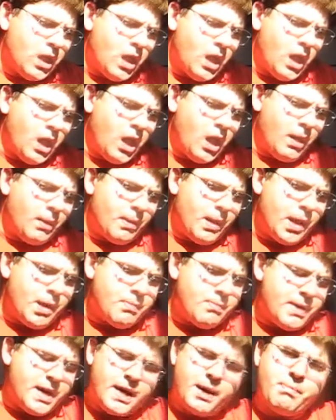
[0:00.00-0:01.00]
Uh,
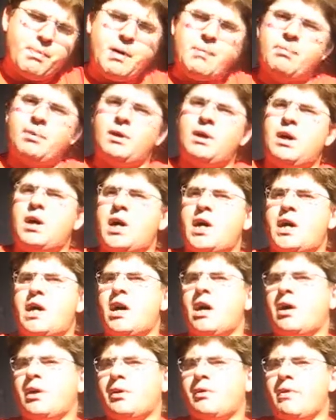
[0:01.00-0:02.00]
many people are,
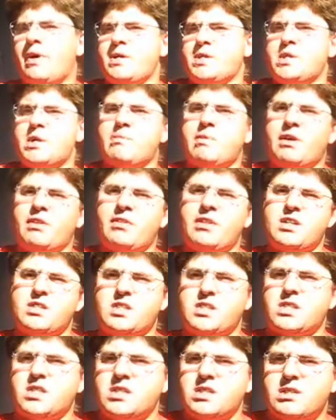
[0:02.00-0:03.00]
are crazy about
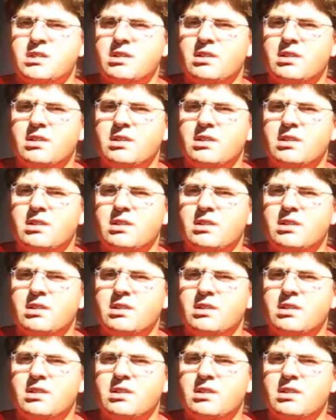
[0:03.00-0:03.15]
this.